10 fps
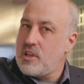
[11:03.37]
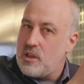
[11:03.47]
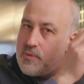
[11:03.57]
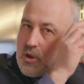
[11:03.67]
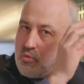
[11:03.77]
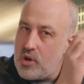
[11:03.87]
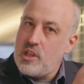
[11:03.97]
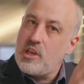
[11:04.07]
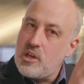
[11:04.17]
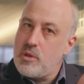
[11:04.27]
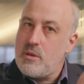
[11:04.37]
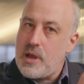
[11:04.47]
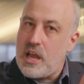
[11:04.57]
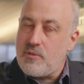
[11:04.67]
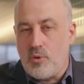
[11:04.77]
If they're really going to be
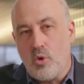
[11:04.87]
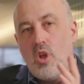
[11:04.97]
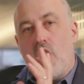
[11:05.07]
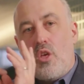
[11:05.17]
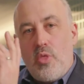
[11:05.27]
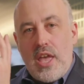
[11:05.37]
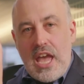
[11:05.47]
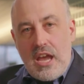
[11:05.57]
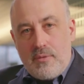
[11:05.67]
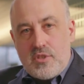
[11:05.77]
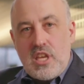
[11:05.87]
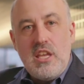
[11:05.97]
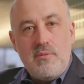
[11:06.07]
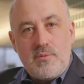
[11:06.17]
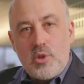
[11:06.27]
impactful, they have to
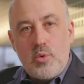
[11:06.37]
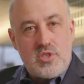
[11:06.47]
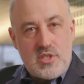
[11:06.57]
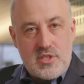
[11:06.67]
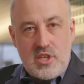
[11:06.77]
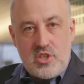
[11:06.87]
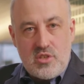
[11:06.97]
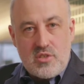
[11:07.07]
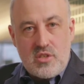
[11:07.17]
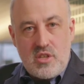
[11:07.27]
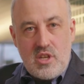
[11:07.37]
influence decisions.